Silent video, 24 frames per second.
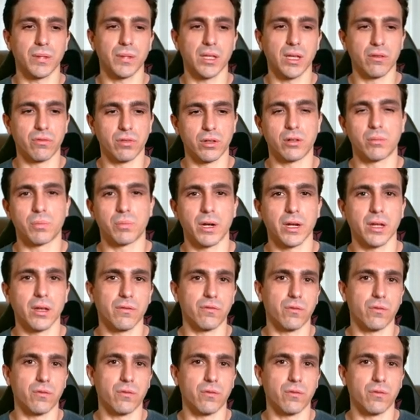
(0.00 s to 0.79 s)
If we were breaking